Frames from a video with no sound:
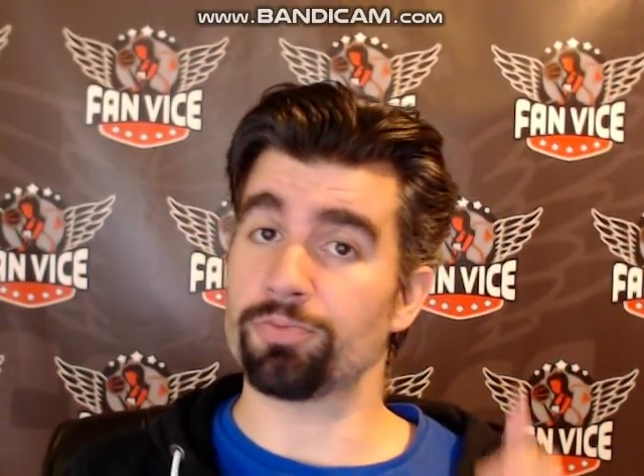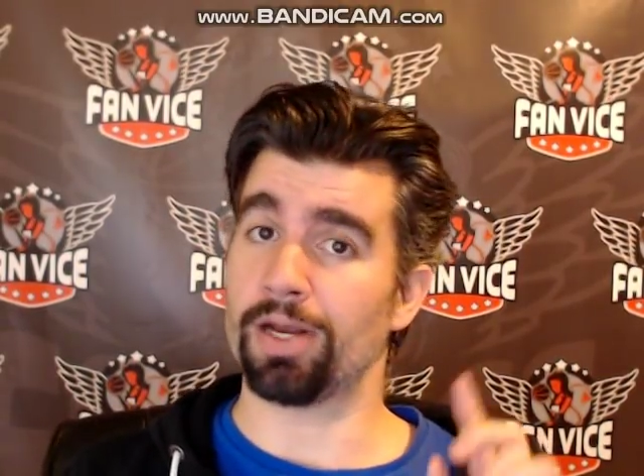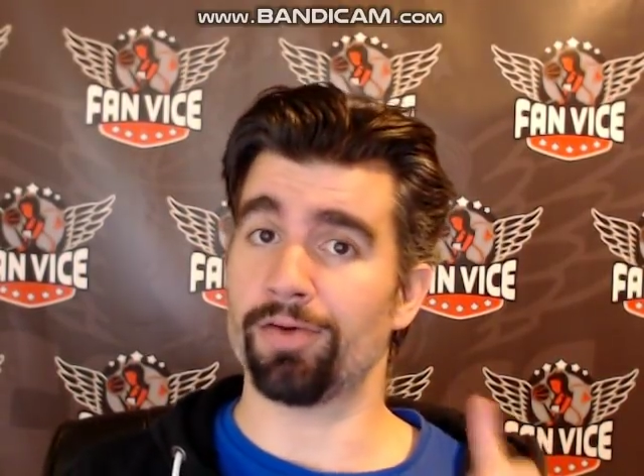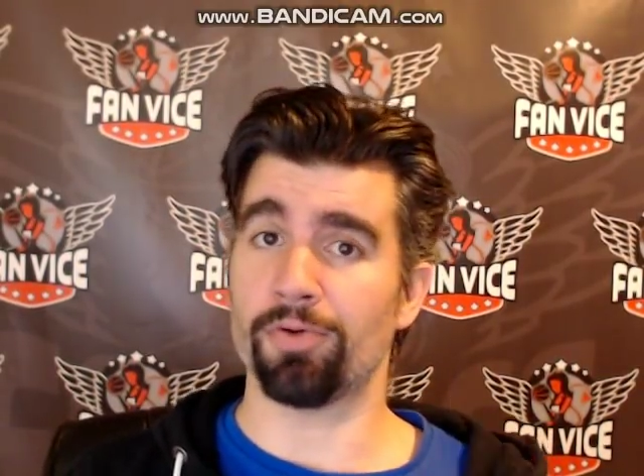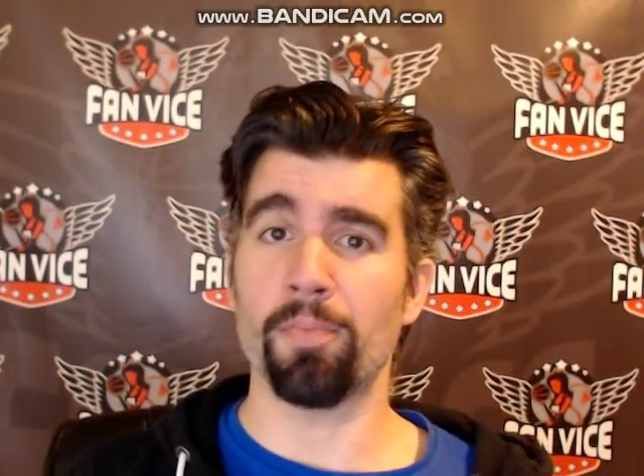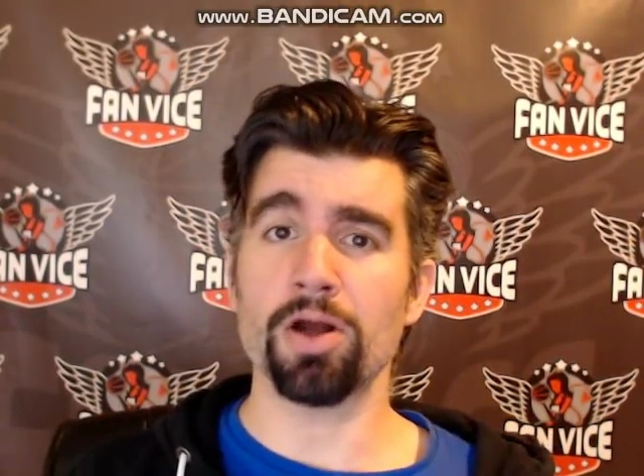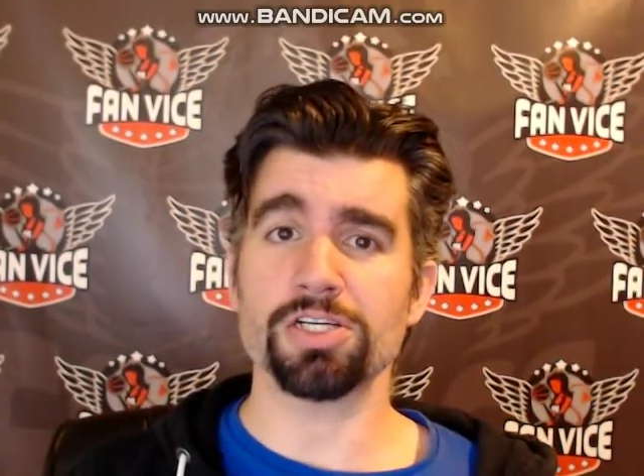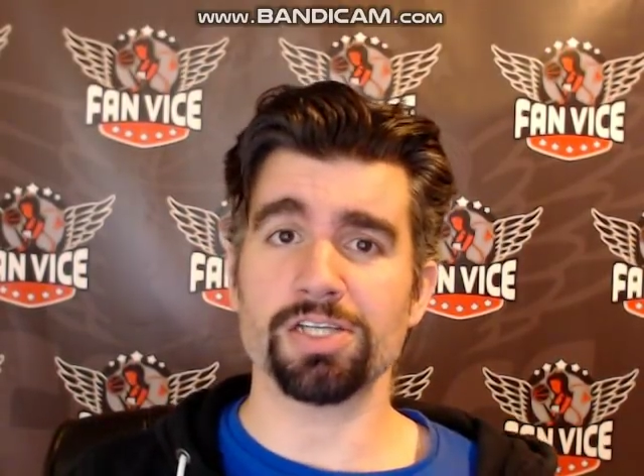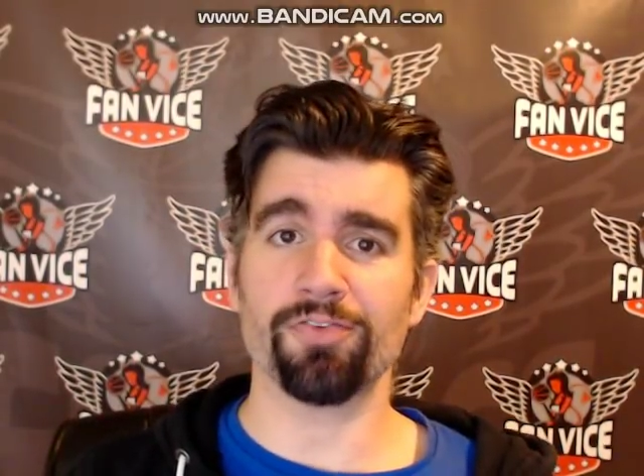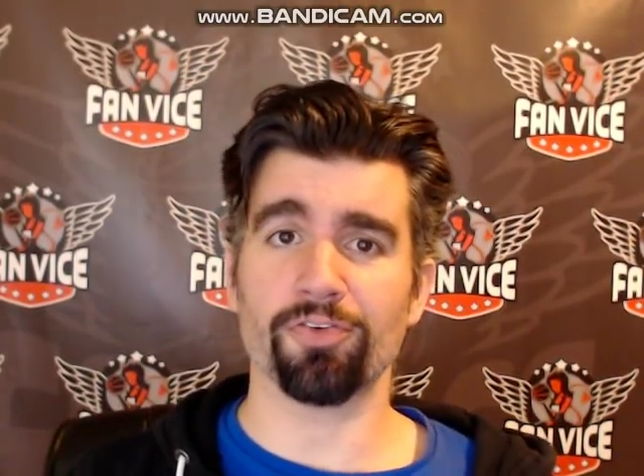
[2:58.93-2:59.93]
but have a much
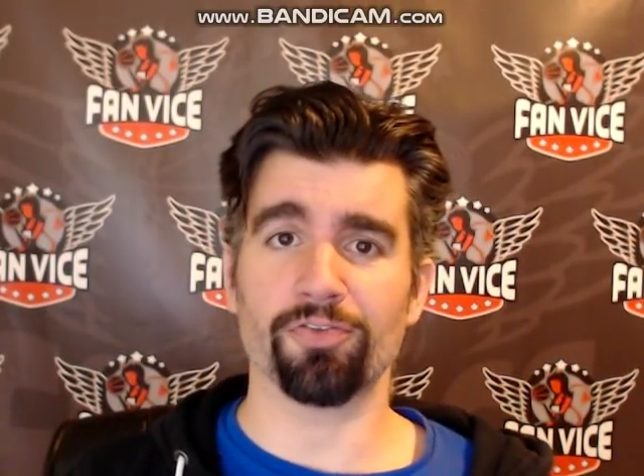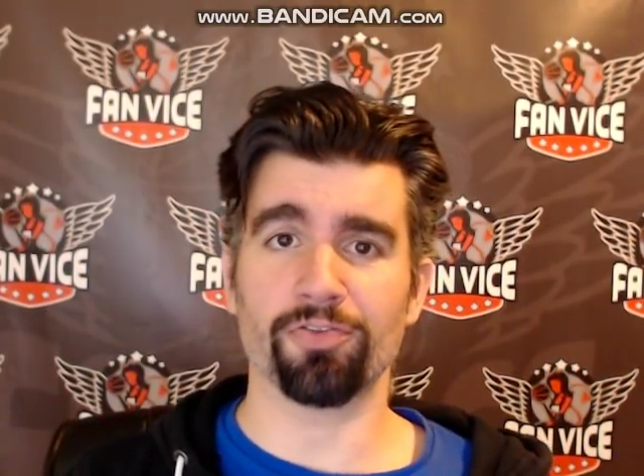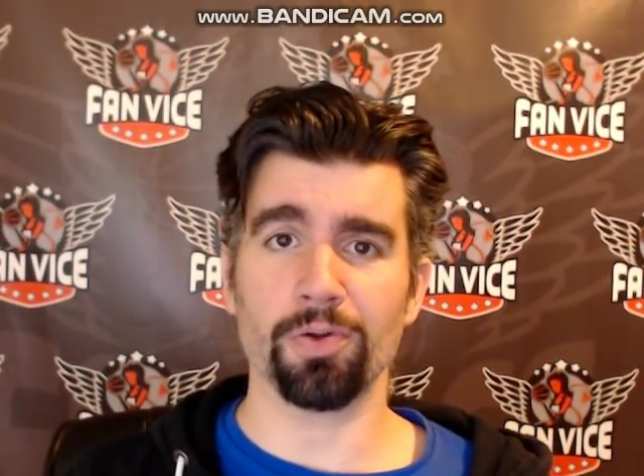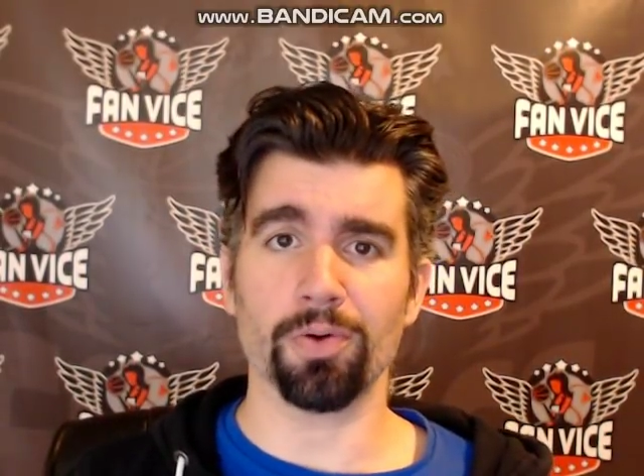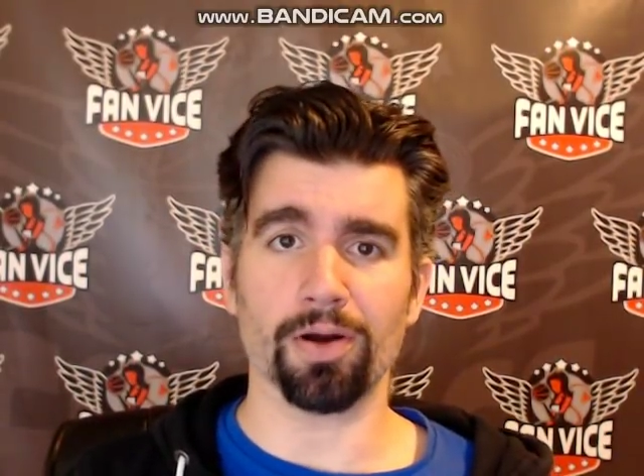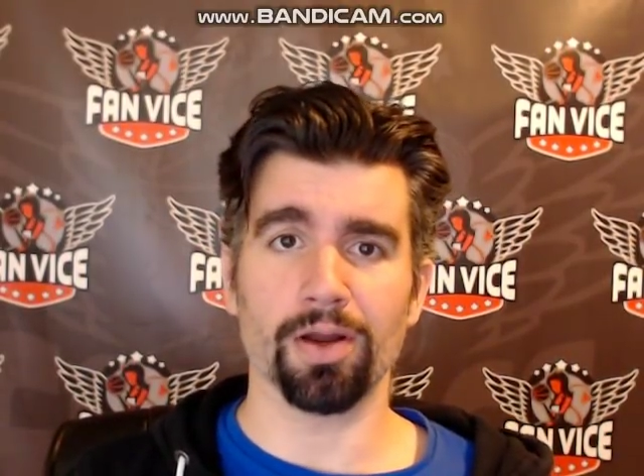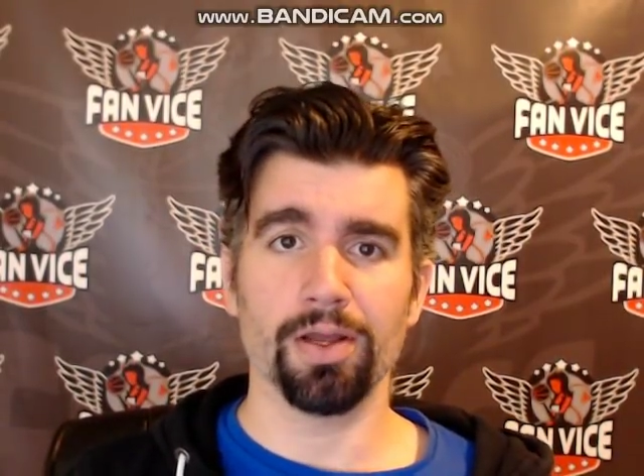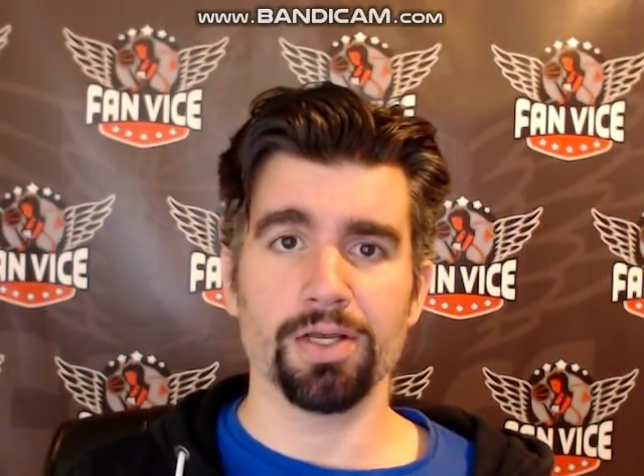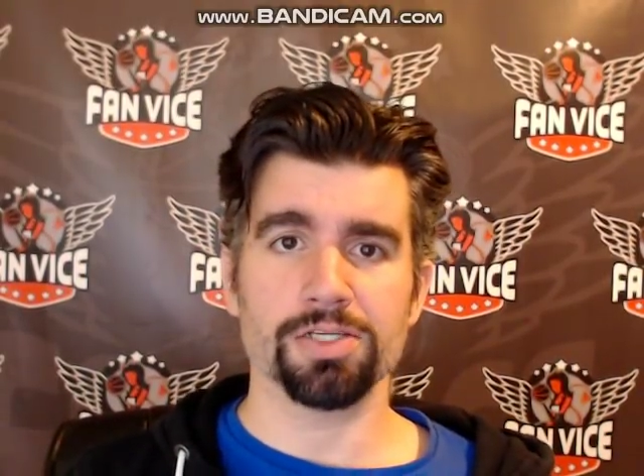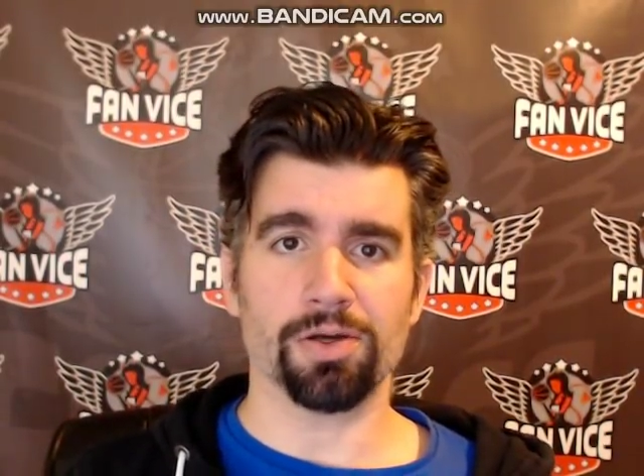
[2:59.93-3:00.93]
safer floor.
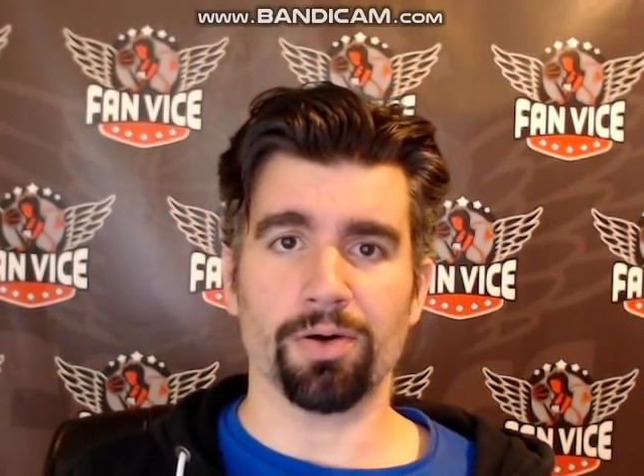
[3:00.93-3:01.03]
So